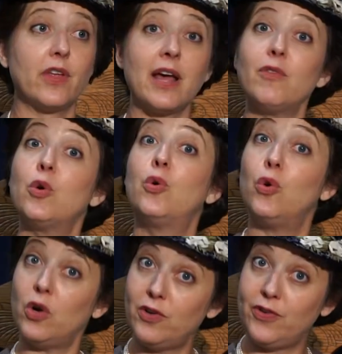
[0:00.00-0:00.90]
that have a
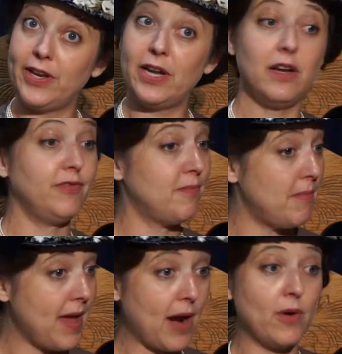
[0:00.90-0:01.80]
good deal of
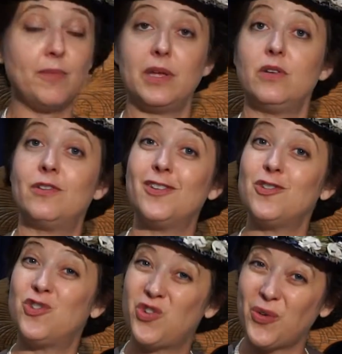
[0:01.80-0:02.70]
merriment
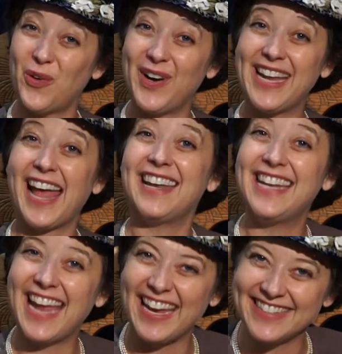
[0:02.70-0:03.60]
and joy
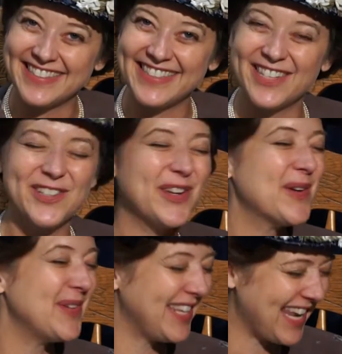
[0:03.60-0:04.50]
and gaiety.
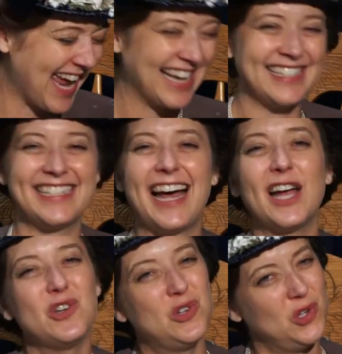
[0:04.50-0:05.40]
So yes,
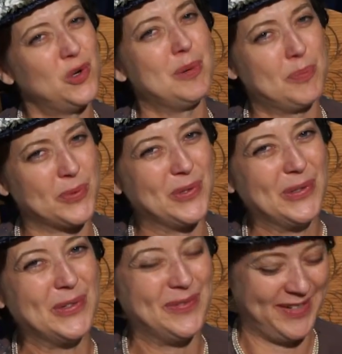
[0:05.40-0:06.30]
I do
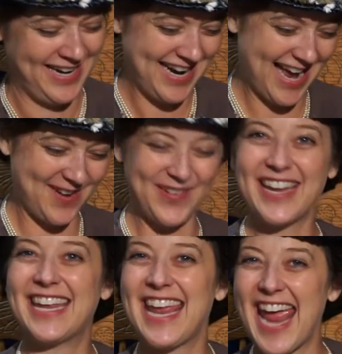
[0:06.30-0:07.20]
approve of a
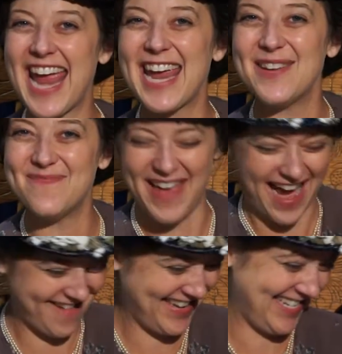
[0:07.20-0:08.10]
gay
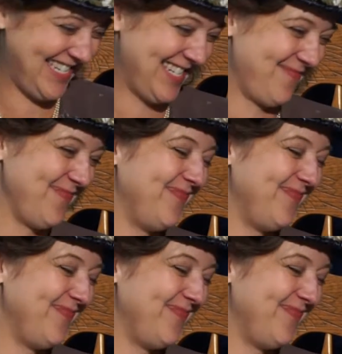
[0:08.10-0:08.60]
marriage.